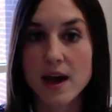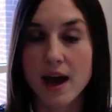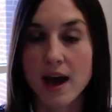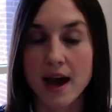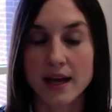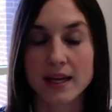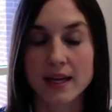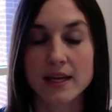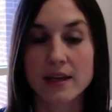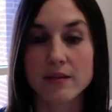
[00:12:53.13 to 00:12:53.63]

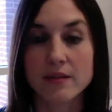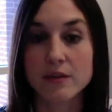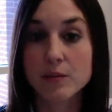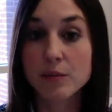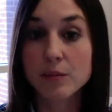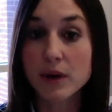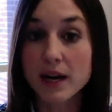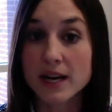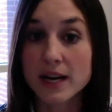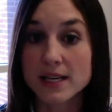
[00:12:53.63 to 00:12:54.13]
I can give you
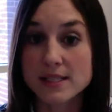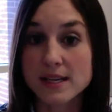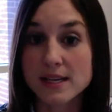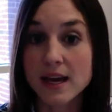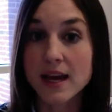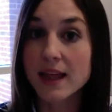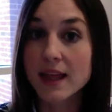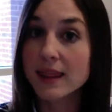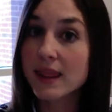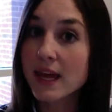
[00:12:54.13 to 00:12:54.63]
praise.
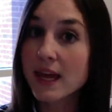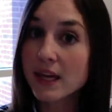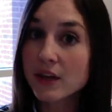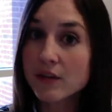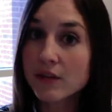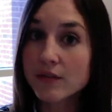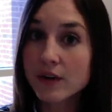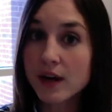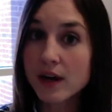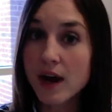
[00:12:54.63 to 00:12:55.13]
Thank you
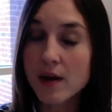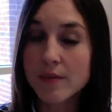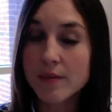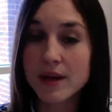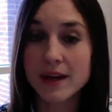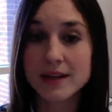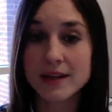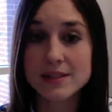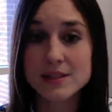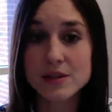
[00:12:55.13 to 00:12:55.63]
for
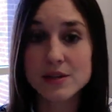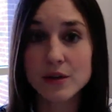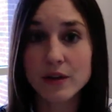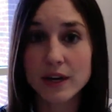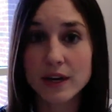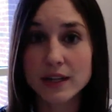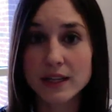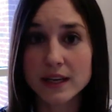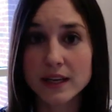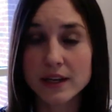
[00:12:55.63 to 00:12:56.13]
coming. It's so
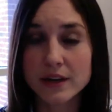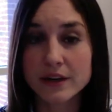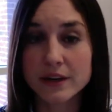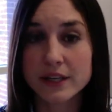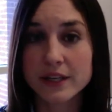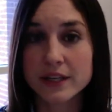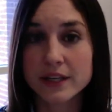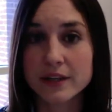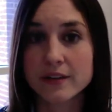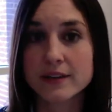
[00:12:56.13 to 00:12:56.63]
great that you're
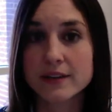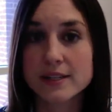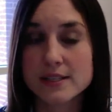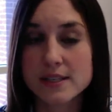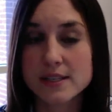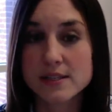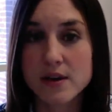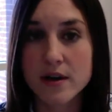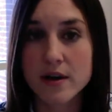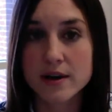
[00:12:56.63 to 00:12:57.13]
here. This
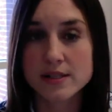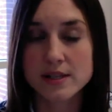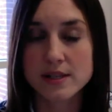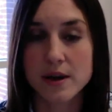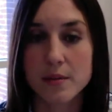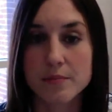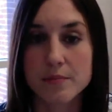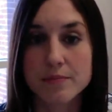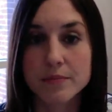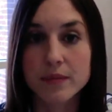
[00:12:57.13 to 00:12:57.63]
is
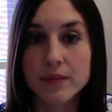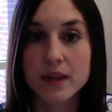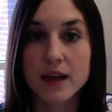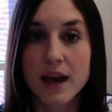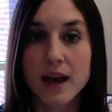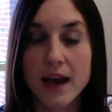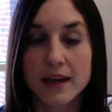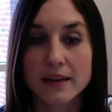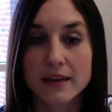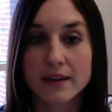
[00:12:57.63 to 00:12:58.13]
awesome.
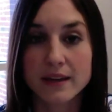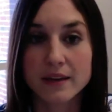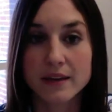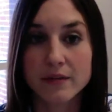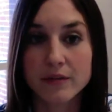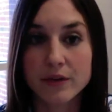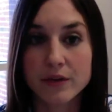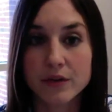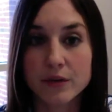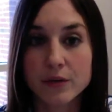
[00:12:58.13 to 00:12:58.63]
I could
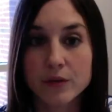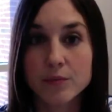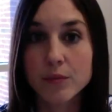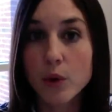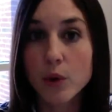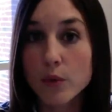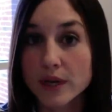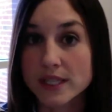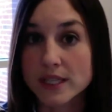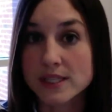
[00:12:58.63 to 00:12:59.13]
give you
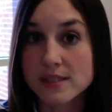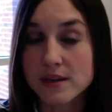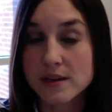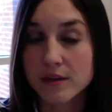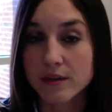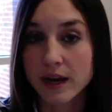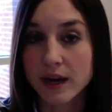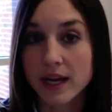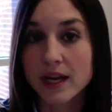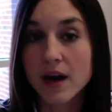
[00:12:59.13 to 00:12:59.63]
points,
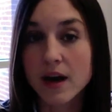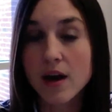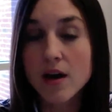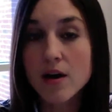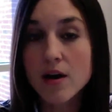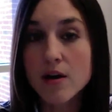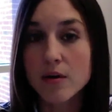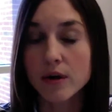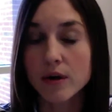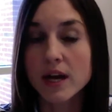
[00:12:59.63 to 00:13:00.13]
right?
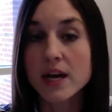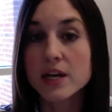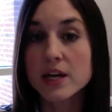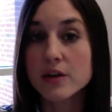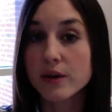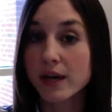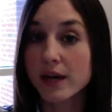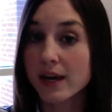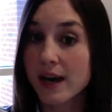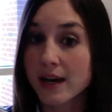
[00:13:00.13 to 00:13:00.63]
Oh, you
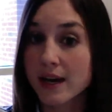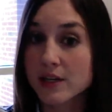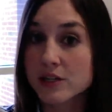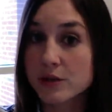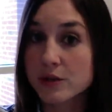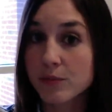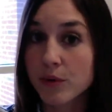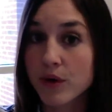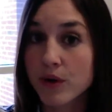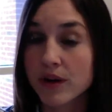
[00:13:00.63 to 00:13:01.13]
get an
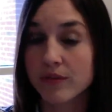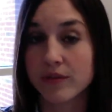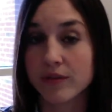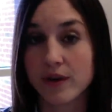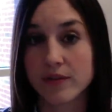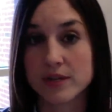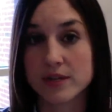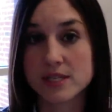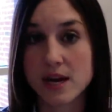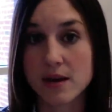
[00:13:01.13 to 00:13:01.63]
extra point for
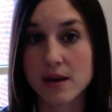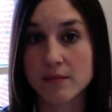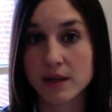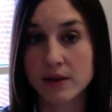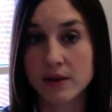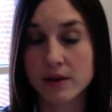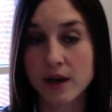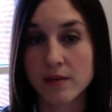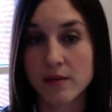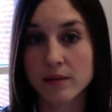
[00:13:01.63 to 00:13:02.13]
every time that
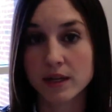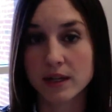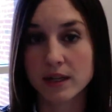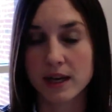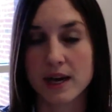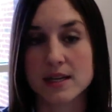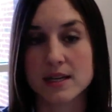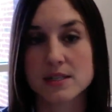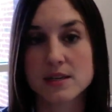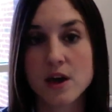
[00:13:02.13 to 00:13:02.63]
you come to
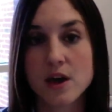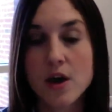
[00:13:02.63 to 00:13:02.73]
class.